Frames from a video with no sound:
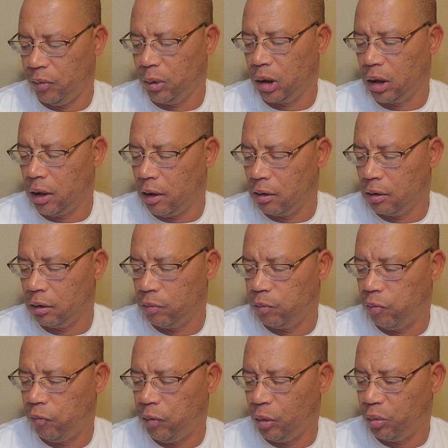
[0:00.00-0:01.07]
for the college
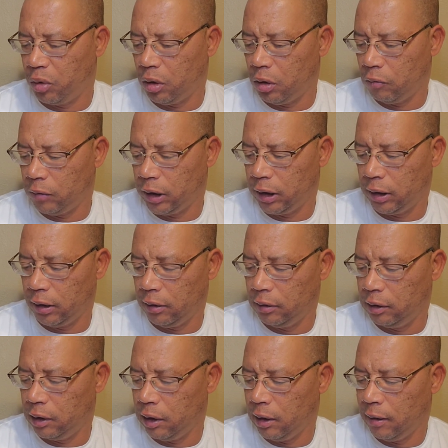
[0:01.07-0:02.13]
football
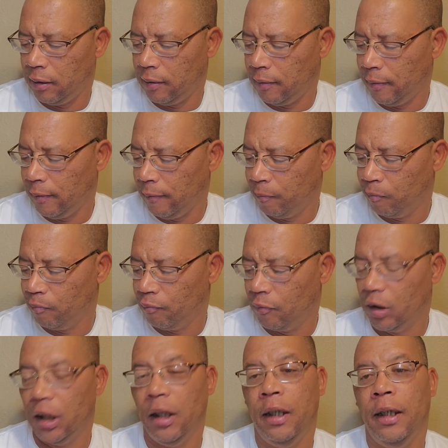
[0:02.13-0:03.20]
rankings.
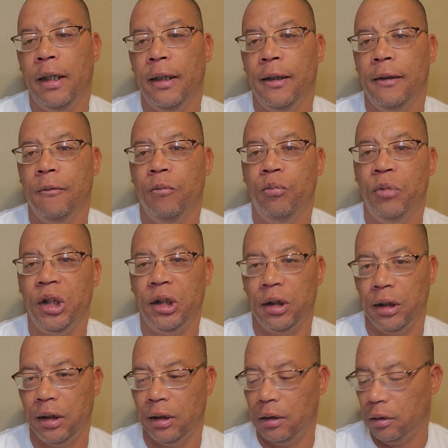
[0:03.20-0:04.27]
And
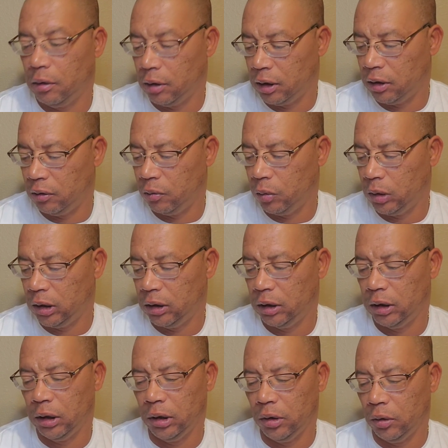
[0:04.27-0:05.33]
Michigan, as we've
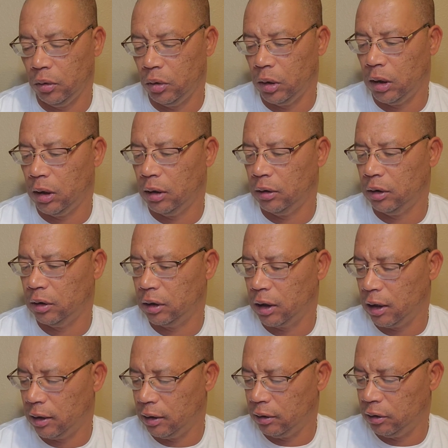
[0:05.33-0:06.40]
seen, uh, just
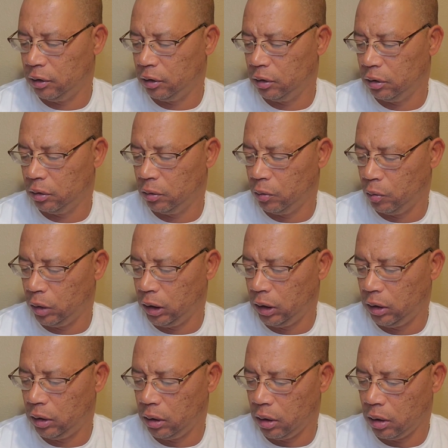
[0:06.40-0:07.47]
got into week,